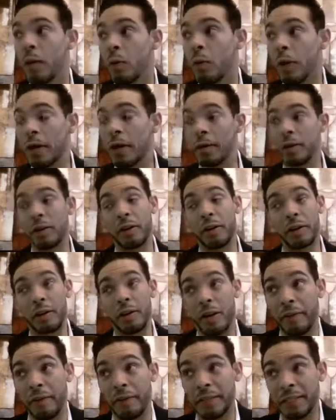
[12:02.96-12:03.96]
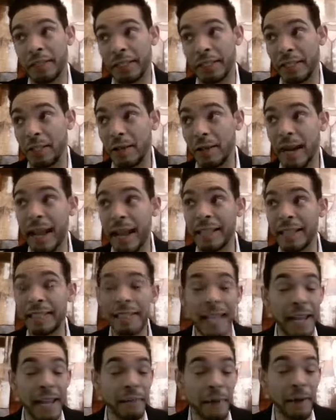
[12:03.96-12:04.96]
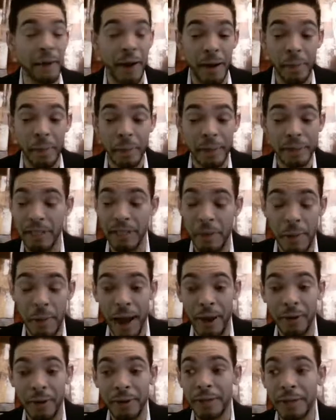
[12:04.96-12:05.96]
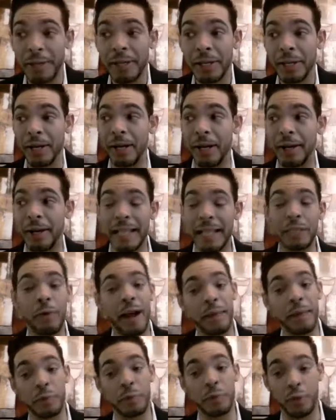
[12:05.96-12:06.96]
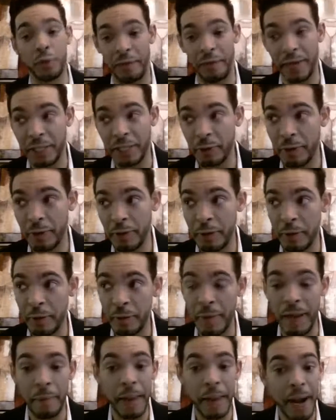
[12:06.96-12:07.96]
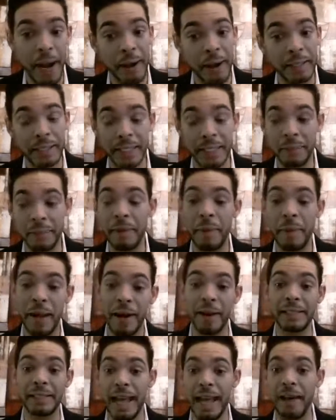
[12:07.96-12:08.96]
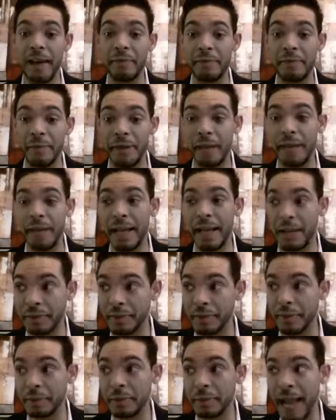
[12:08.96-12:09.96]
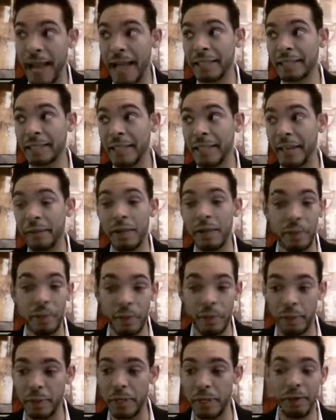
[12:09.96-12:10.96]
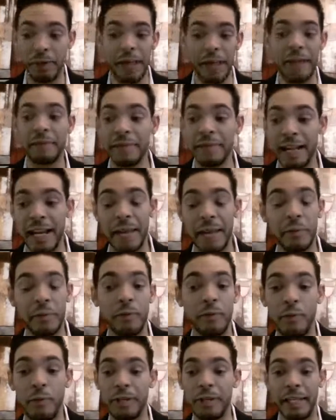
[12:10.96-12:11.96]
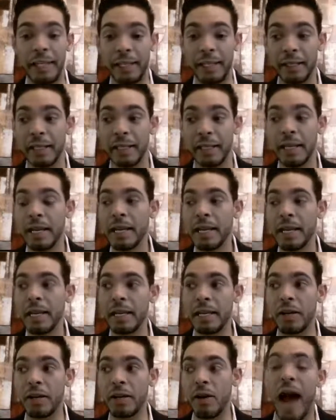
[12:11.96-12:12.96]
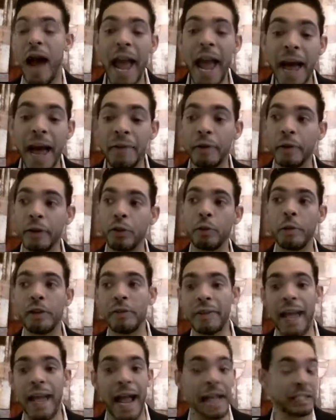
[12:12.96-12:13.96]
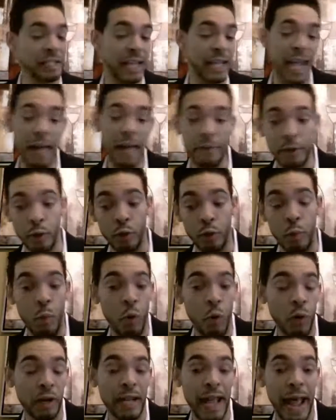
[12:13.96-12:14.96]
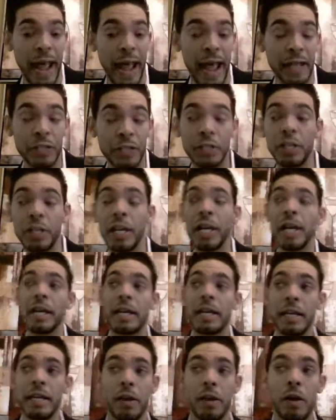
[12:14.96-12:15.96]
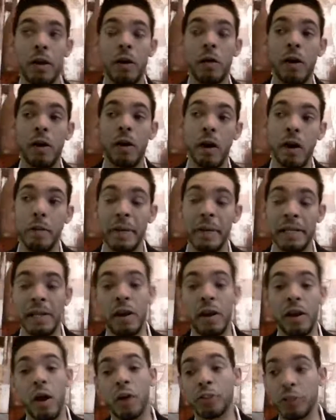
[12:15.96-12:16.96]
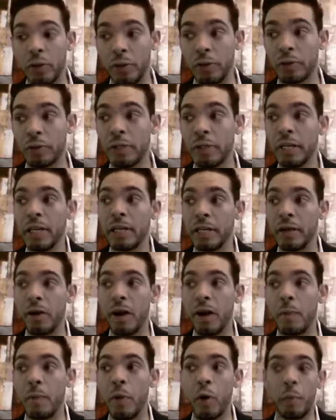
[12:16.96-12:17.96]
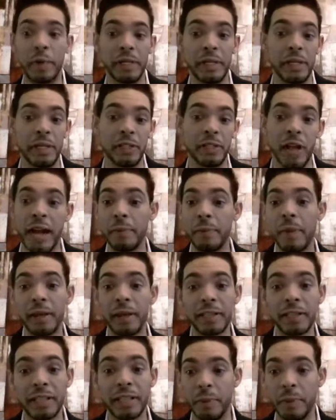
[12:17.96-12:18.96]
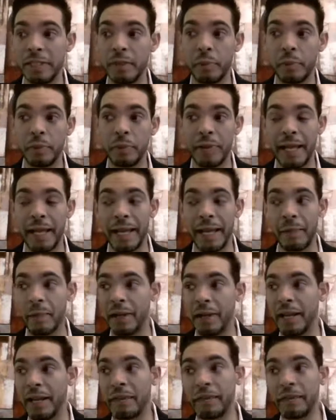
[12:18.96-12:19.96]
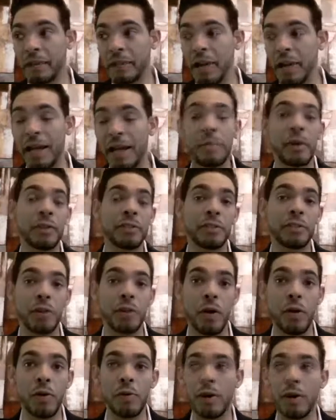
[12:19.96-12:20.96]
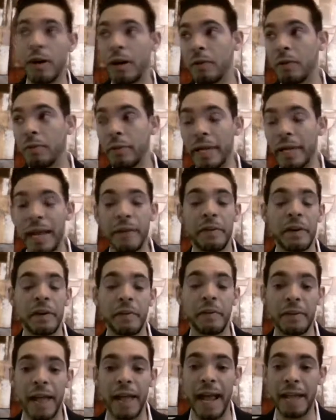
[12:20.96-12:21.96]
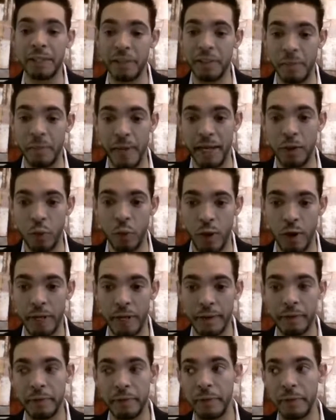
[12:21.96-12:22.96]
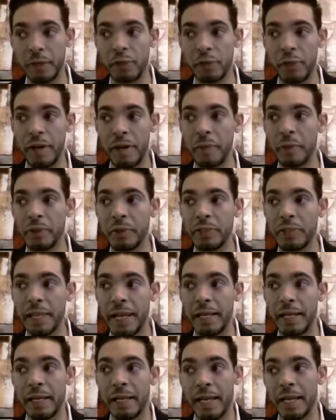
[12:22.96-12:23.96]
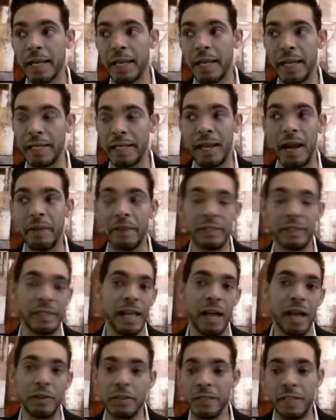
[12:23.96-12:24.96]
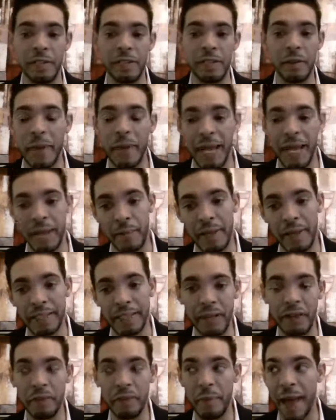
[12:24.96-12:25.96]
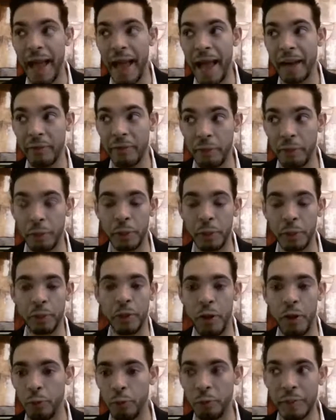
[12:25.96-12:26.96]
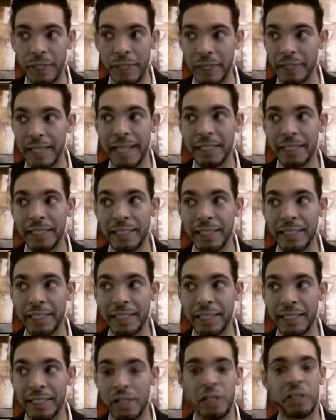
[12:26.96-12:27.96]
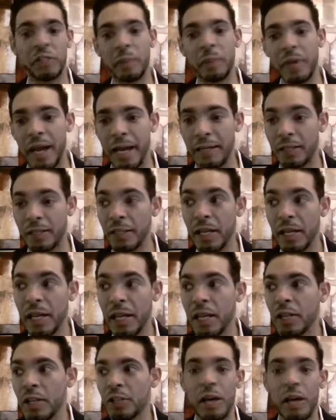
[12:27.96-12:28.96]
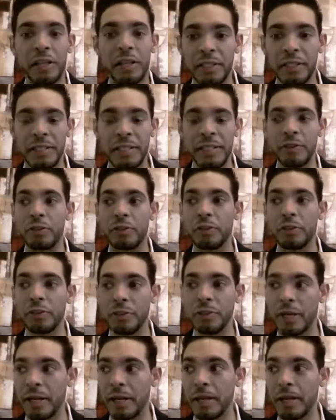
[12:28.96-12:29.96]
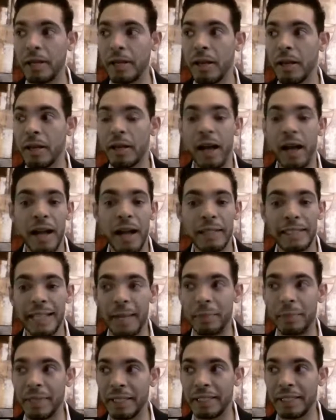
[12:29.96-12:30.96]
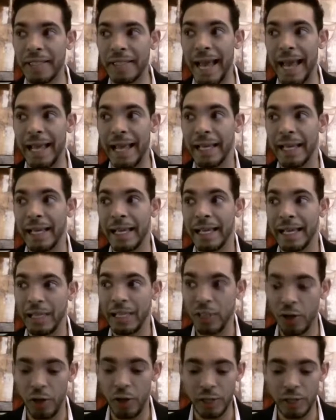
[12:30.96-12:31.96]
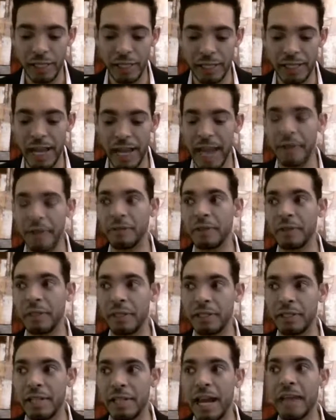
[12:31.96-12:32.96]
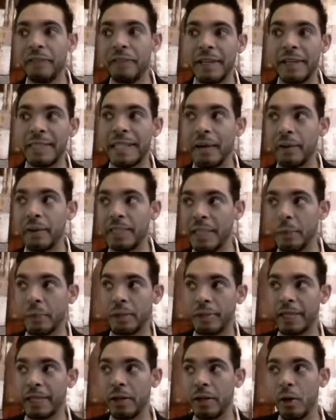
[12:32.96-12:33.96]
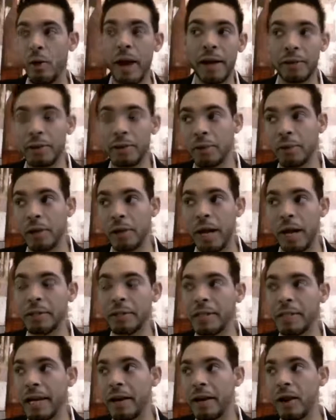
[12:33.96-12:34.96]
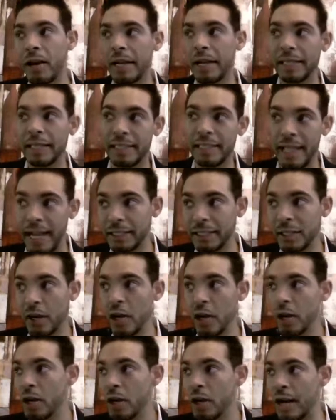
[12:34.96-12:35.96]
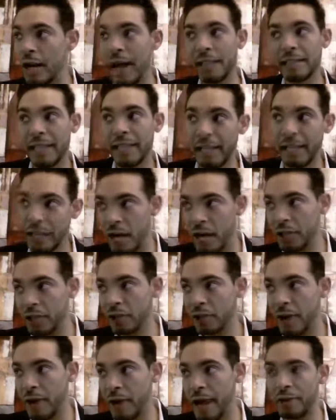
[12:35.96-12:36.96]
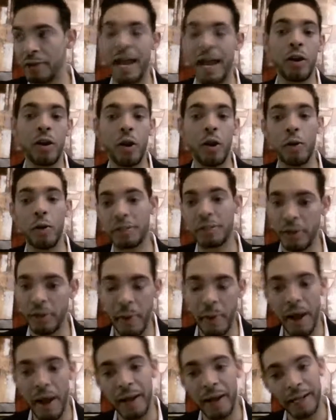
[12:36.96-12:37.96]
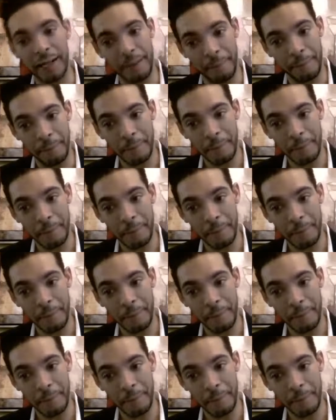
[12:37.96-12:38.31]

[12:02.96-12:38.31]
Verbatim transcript: Well, you know, you obviously you gotta save up somehow. Uh, that's why I'm joint venturing with my parents because my parents have uh, have some cash saved up from their lifetime of working. You know, I have a little bit of cash. They have a little more cash. You know, um, and then also, you know, I'm hoping the Johnny Bucks come into play. But if the Johnny Bucks don't, uh, we have enough cash to make it work for the 20%. And then obviously, I'll just end up paying myself back from the loan because that's the genius behind Jonathan Segal's uh, concept is that your design, the design fees that would typically go out to an outside architect an outside contractor now go into your pocket,